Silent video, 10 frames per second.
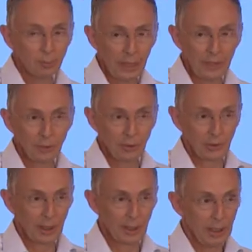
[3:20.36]
babies,
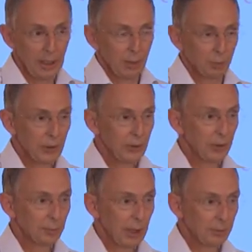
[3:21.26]
they're present in
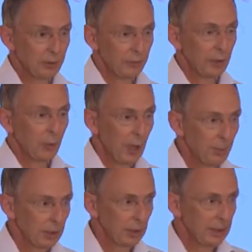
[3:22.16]
the blood, but very
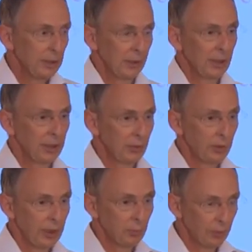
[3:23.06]
rapidly
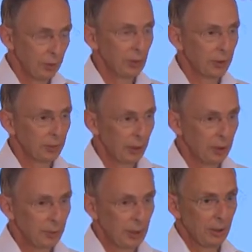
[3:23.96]
they revert to the
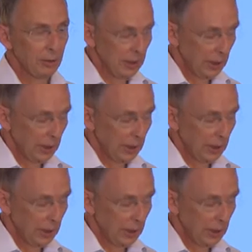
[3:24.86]
bone marrow.